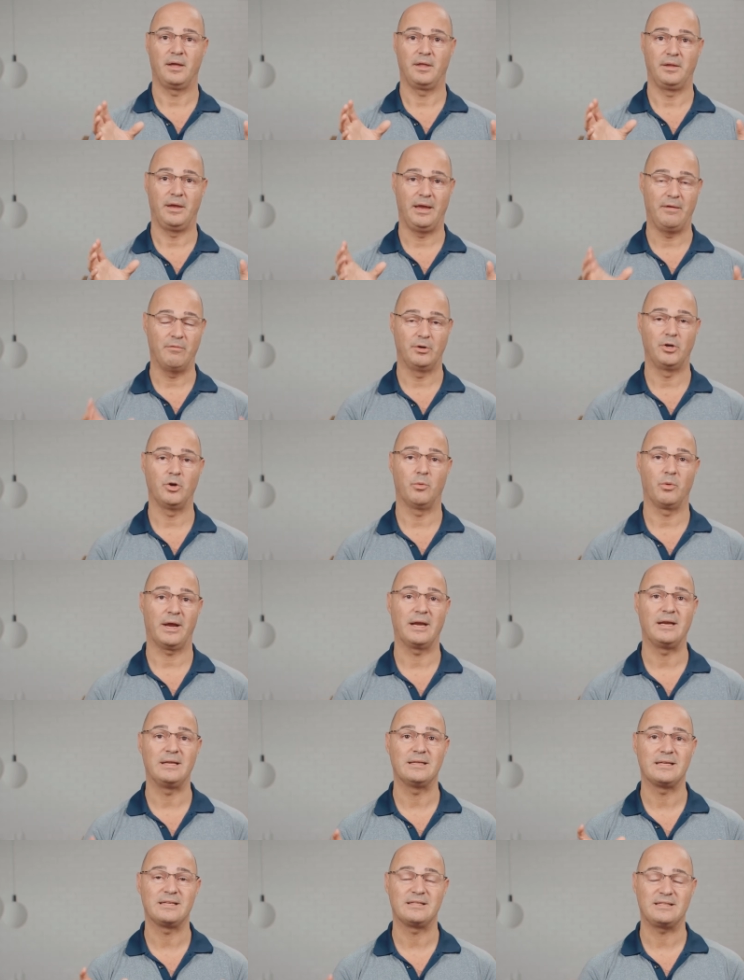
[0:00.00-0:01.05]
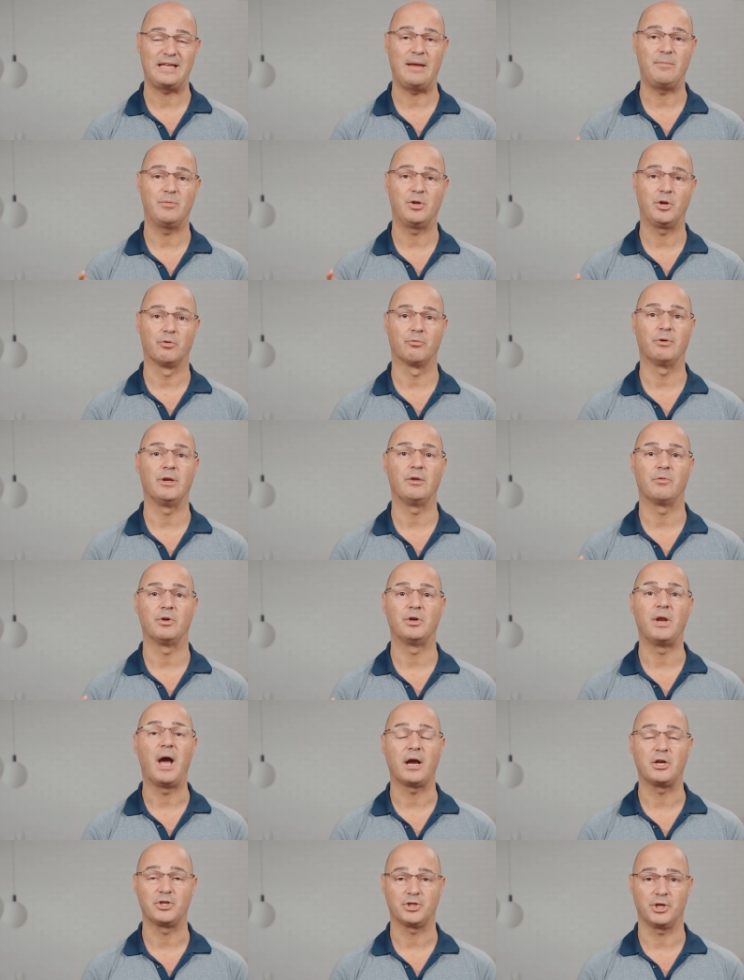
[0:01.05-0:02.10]
Even though we're getting the same degree
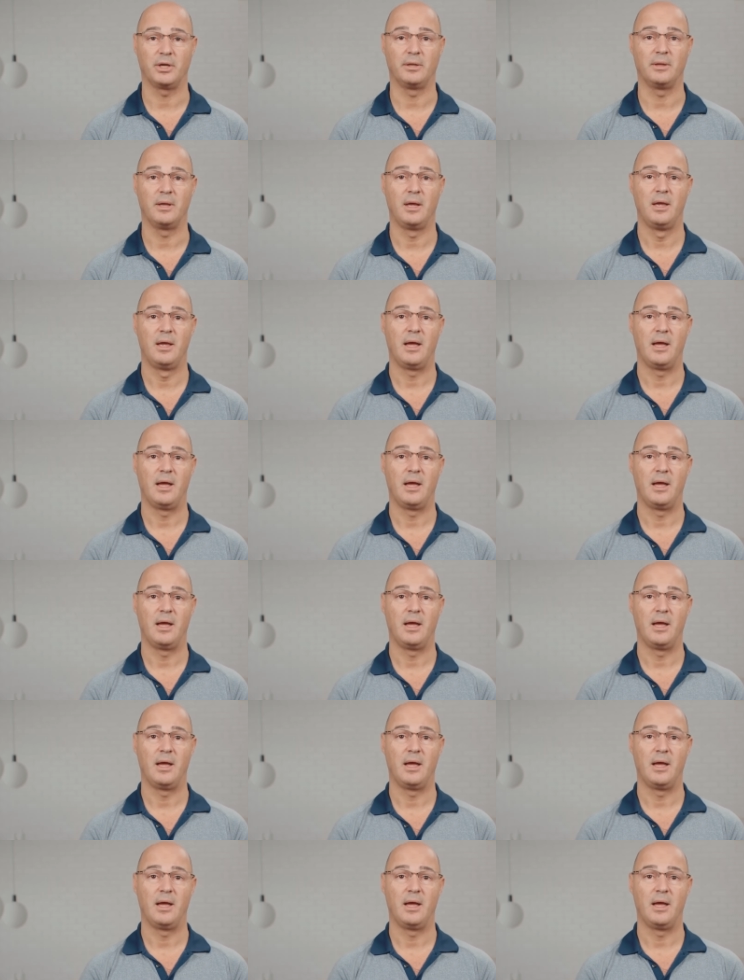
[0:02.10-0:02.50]
reduction,